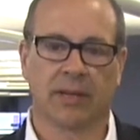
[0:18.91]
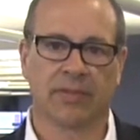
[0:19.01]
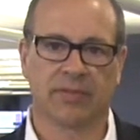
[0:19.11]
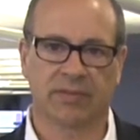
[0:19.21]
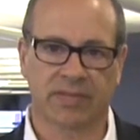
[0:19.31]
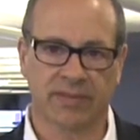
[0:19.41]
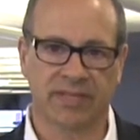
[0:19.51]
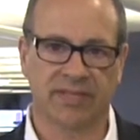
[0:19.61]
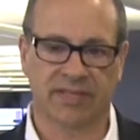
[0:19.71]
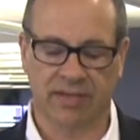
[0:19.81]
I mean, some
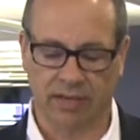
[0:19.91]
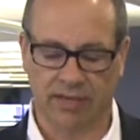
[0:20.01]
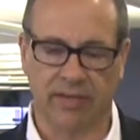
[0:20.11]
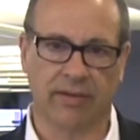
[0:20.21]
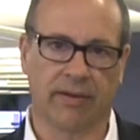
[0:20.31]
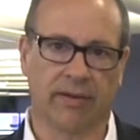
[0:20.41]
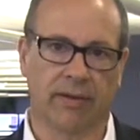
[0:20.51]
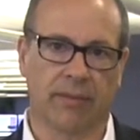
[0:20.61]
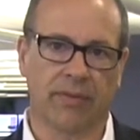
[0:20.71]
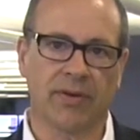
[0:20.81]
serious selling
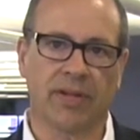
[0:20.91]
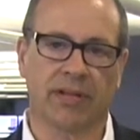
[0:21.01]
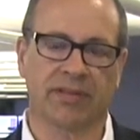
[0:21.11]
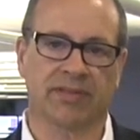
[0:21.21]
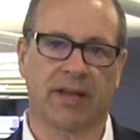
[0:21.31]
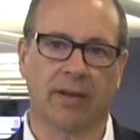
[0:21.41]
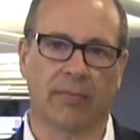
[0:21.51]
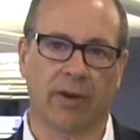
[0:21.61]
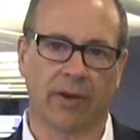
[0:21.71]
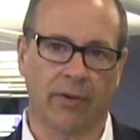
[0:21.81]
appeared to hit the stock
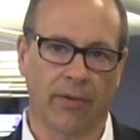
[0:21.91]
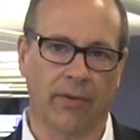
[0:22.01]
market